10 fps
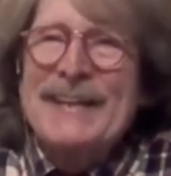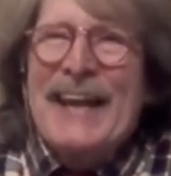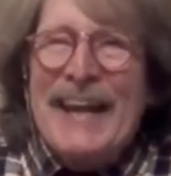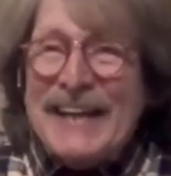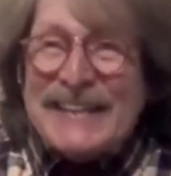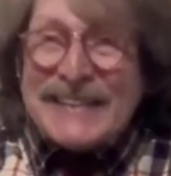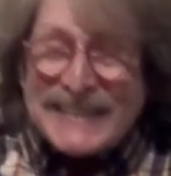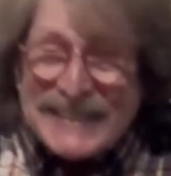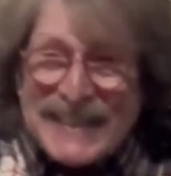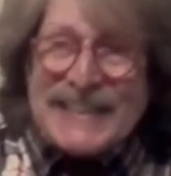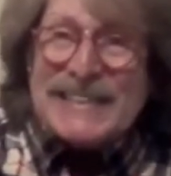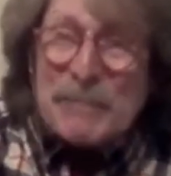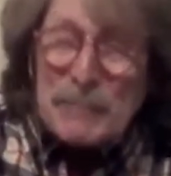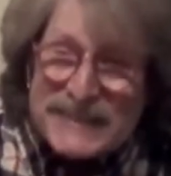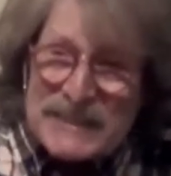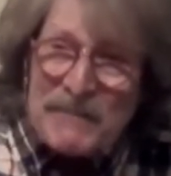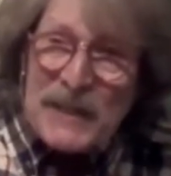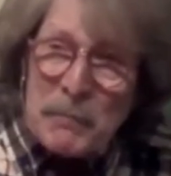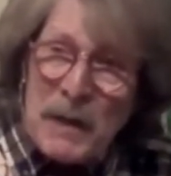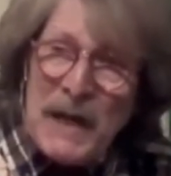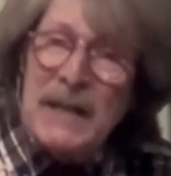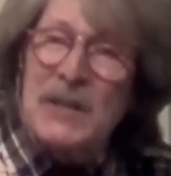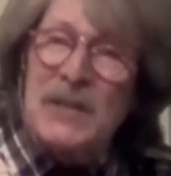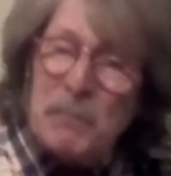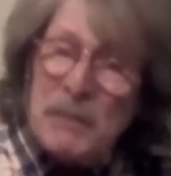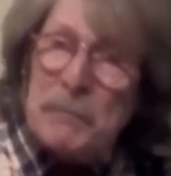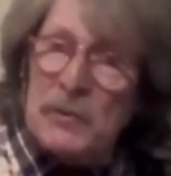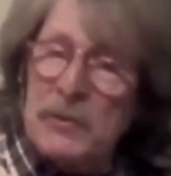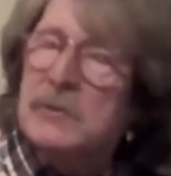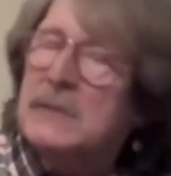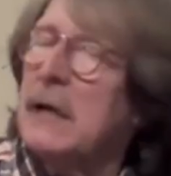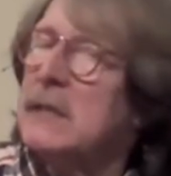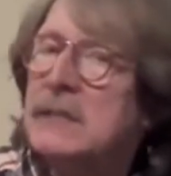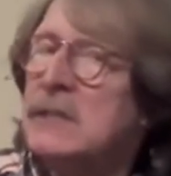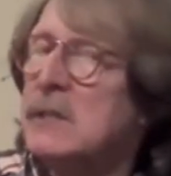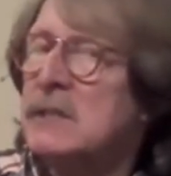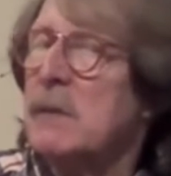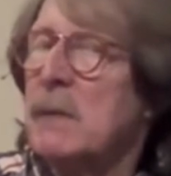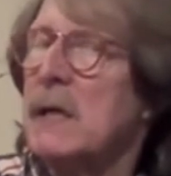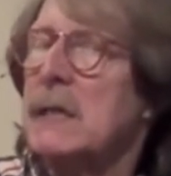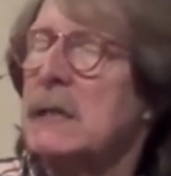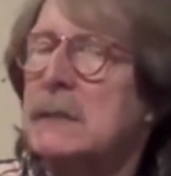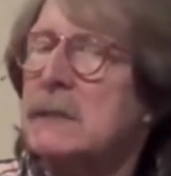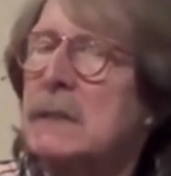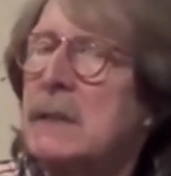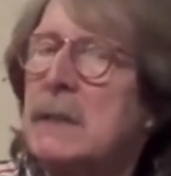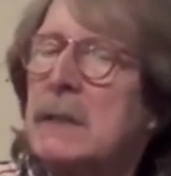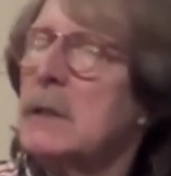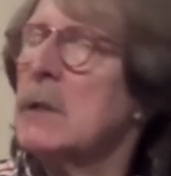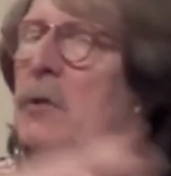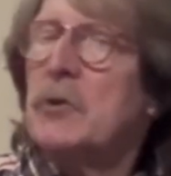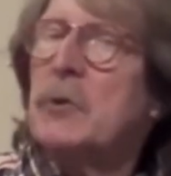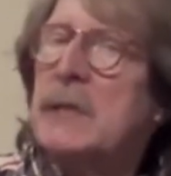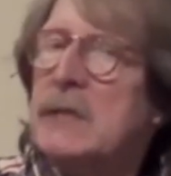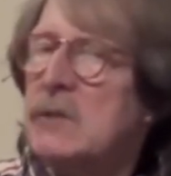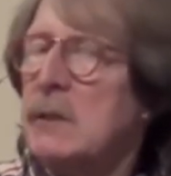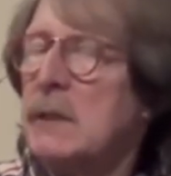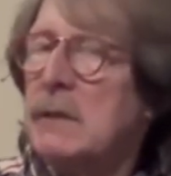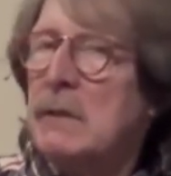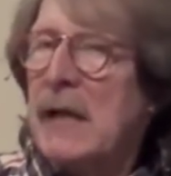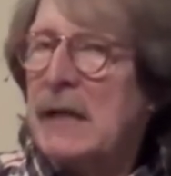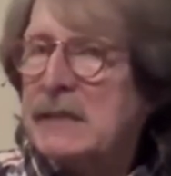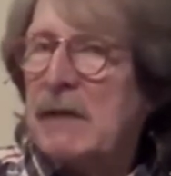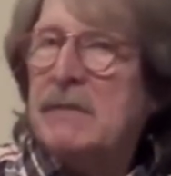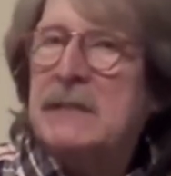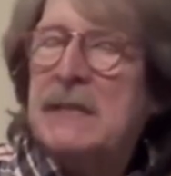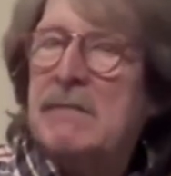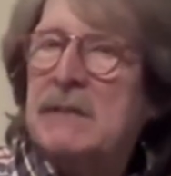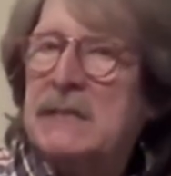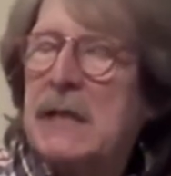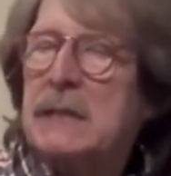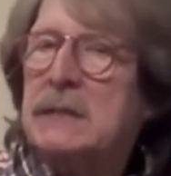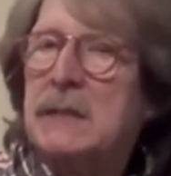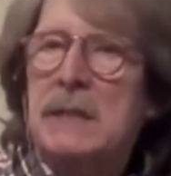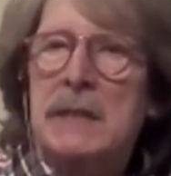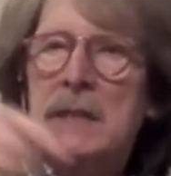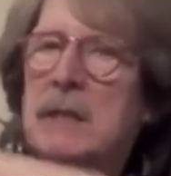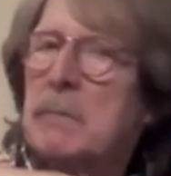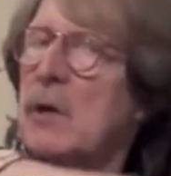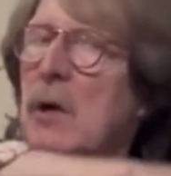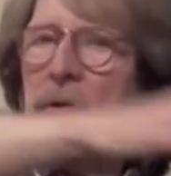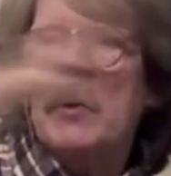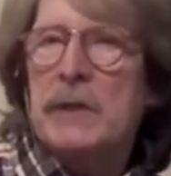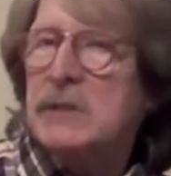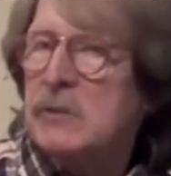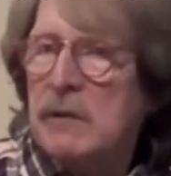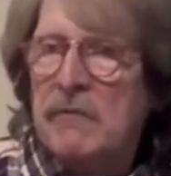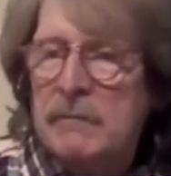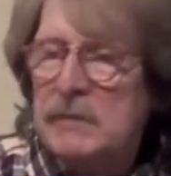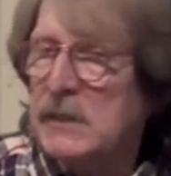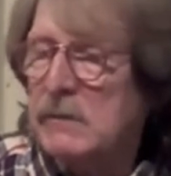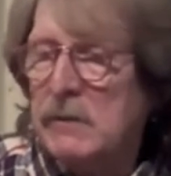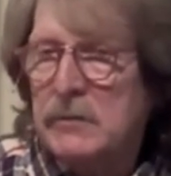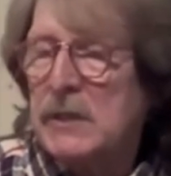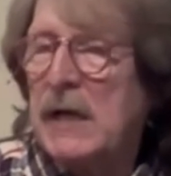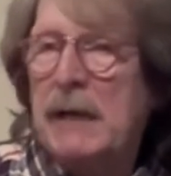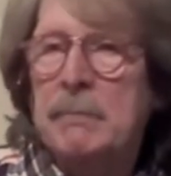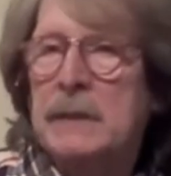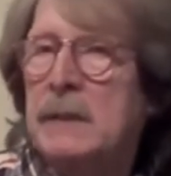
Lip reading: A distinct, specific model that people use. Now, it isn't just the Americans. All through history, that's 1776, but all through history from Cicero's time,